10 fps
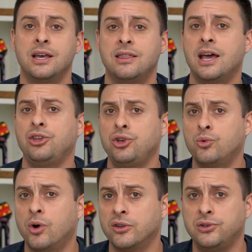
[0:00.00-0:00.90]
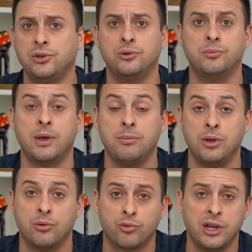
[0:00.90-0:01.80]
that you want to
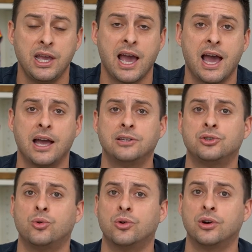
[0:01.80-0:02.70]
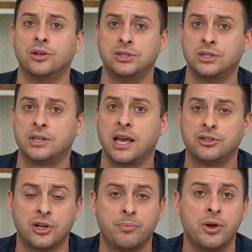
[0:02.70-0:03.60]
maybe rehash or just
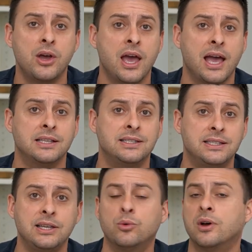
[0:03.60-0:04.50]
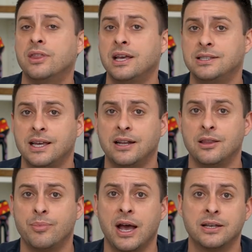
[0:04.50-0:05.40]
catch up and see what they said in
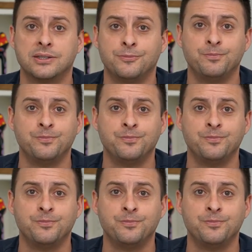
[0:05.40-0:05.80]
the past.